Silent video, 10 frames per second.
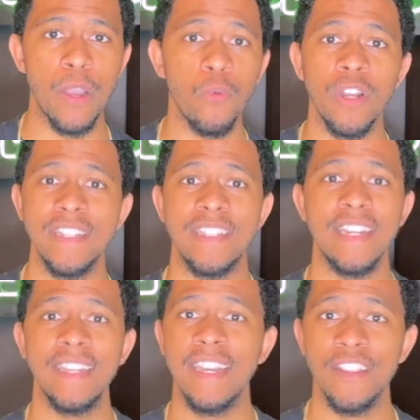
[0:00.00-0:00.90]
want to stay
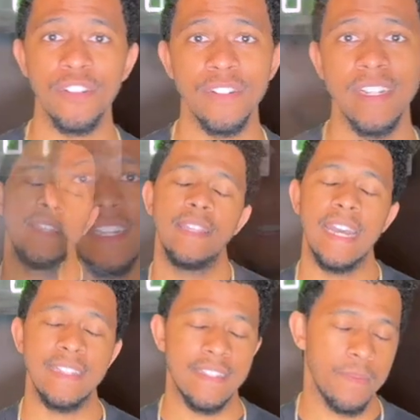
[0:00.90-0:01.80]
together.
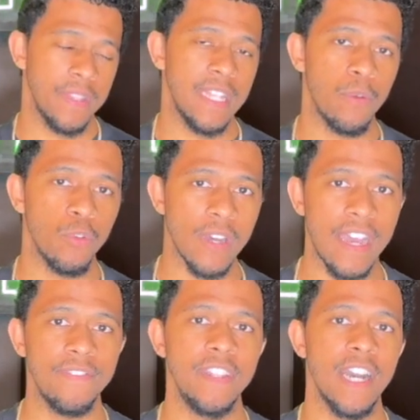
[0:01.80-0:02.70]
That's something that we'll
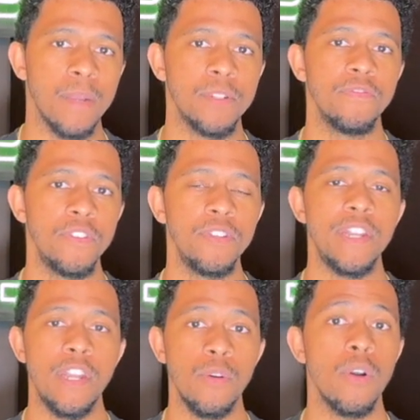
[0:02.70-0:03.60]
have the option for you to
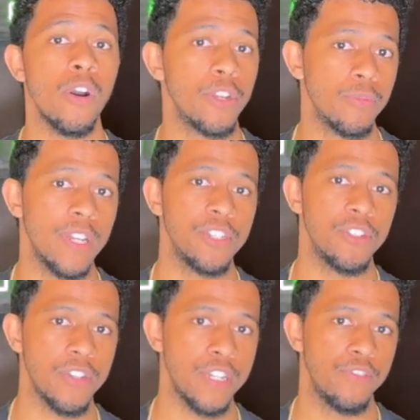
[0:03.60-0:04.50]
note on your
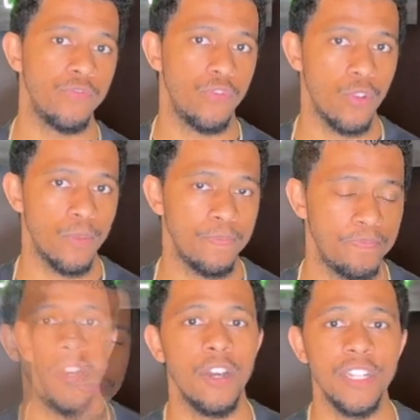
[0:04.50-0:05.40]
registration form.
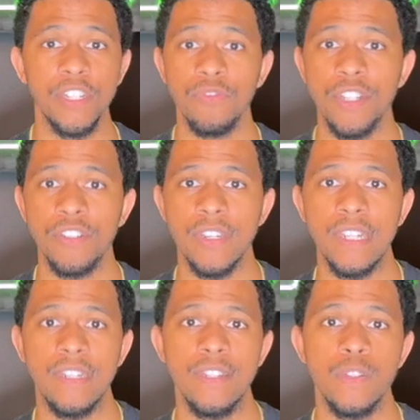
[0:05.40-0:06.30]
Audition
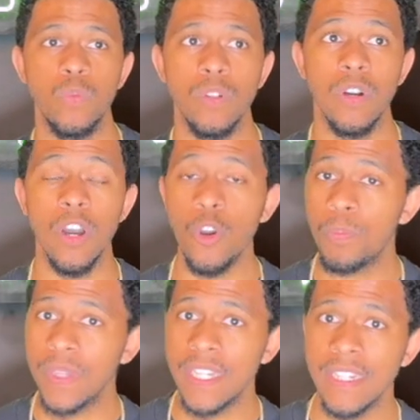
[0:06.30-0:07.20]
registrations will
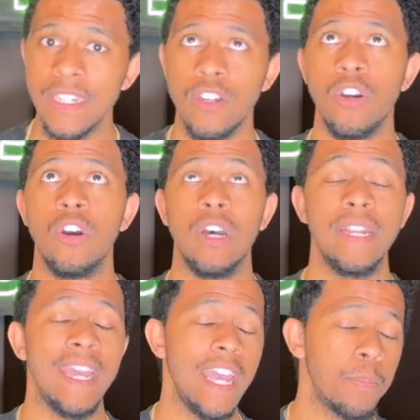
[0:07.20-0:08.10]
open
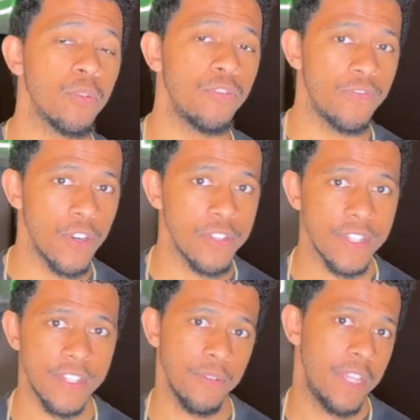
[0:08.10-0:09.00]
on April 1st,
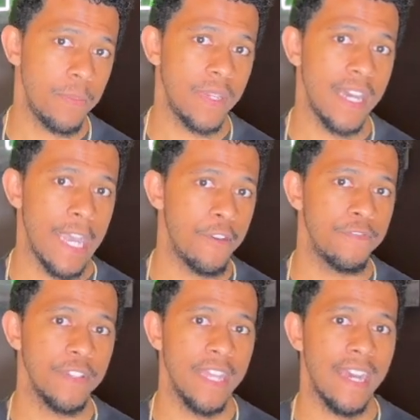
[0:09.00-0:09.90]
so keep an eye out
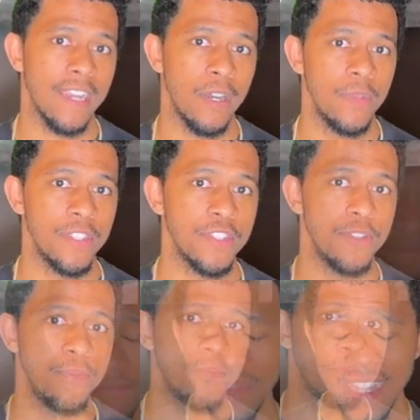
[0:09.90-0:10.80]
for that coming
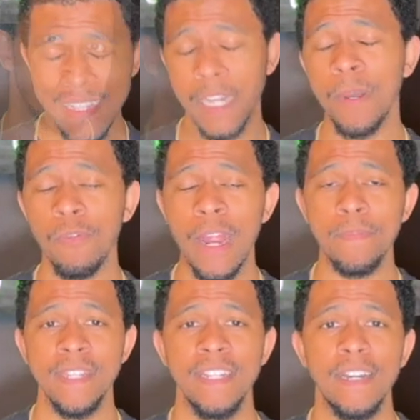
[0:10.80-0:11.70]
soon. That about
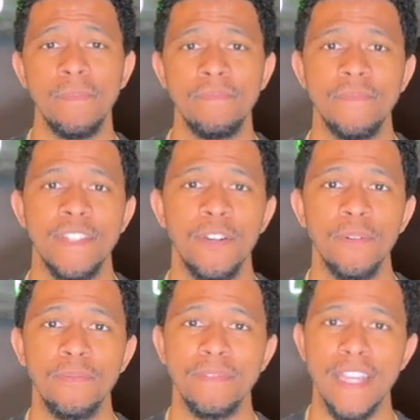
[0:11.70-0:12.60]
wraps it up.
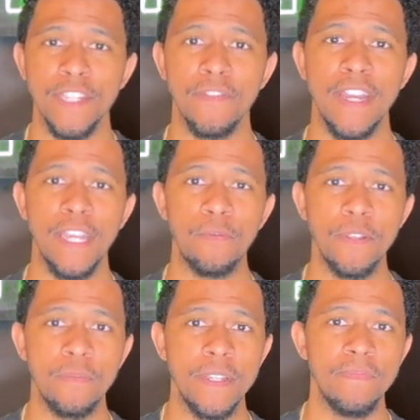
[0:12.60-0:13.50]
So thanks for hanging
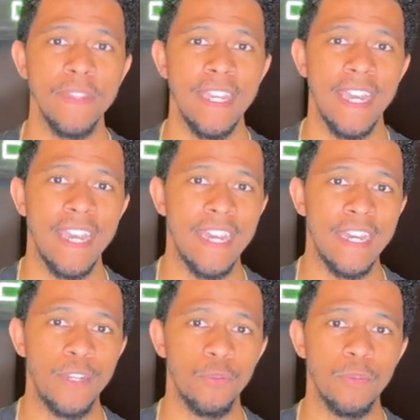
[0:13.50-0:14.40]
with me,
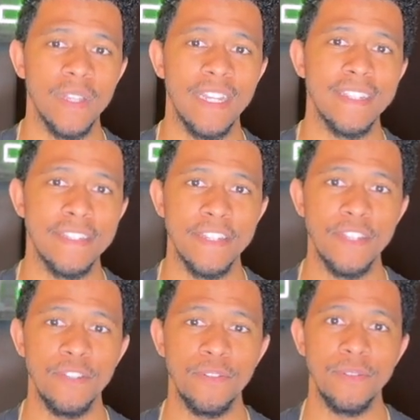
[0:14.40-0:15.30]
and we'll plan to see
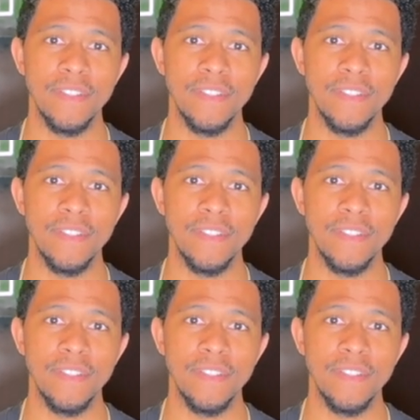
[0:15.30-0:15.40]
you